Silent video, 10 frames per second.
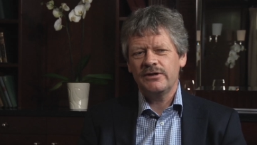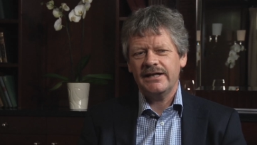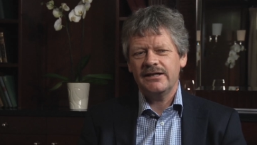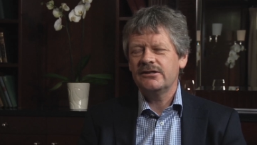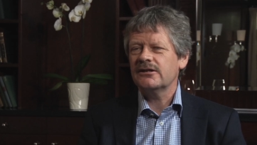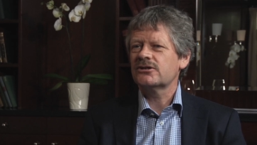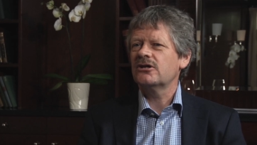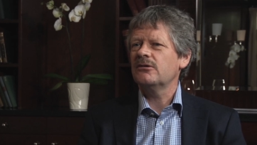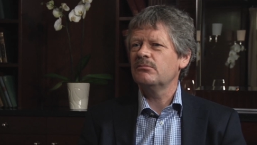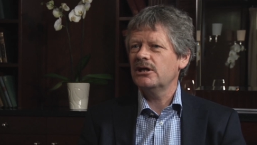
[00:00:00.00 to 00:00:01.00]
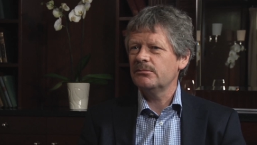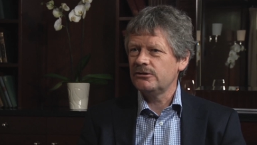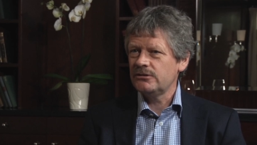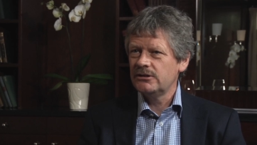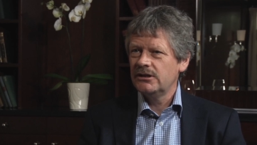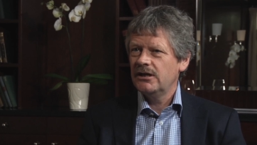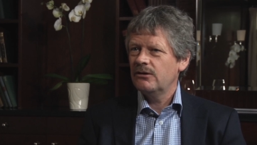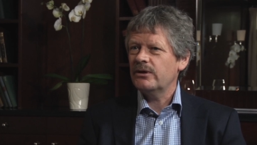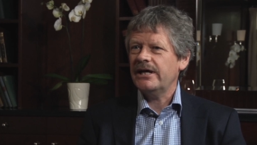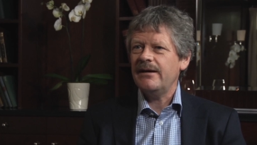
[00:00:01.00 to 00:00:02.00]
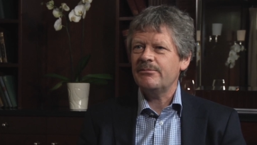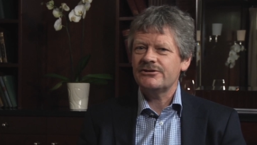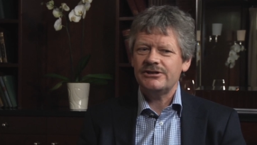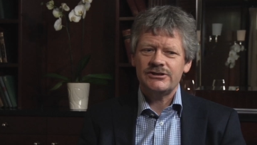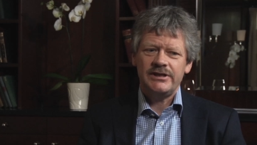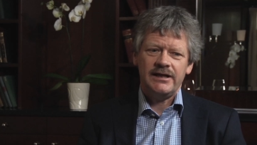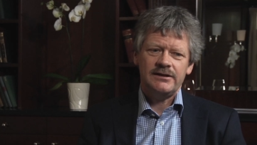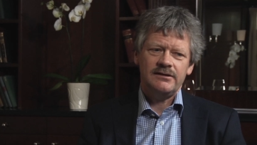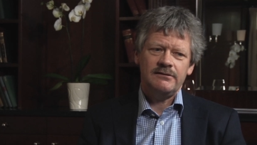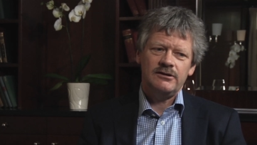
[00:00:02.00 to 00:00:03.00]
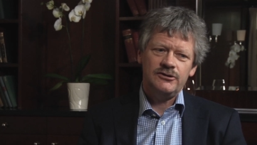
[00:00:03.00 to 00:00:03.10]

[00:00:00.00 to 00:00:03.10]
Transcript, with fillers: you look at the dot-com bubble, what happens is that